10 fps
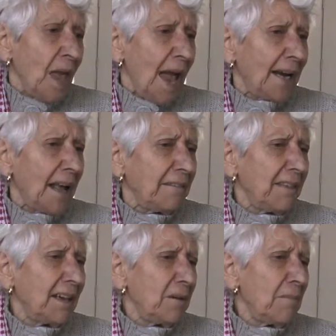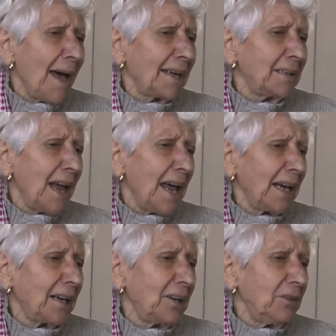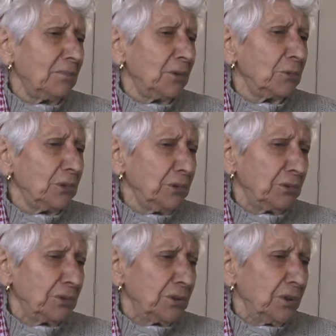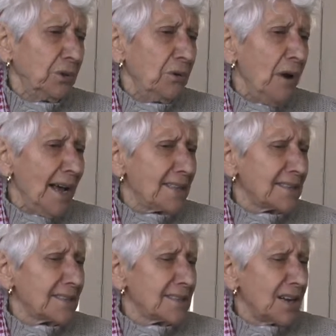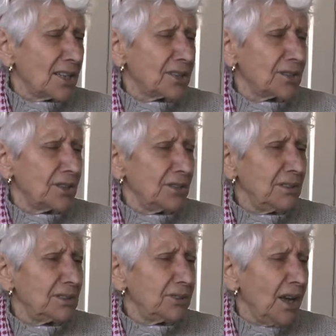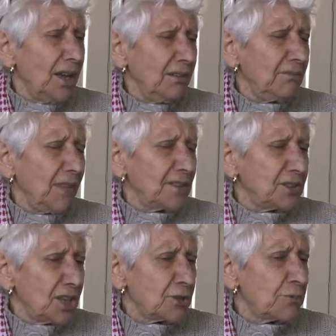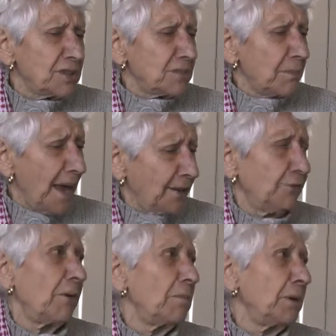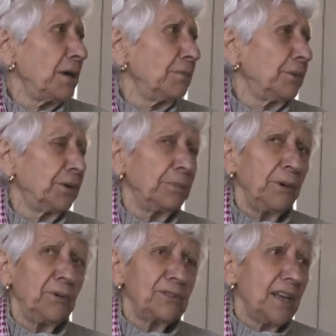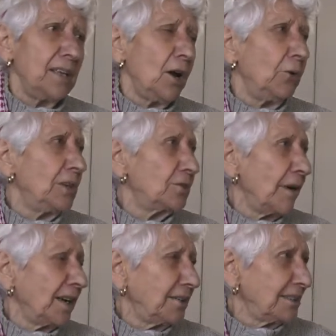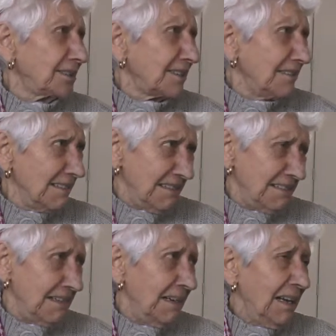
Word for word: And I think a man like Maroon, who has such respect from people because they know his record is clean.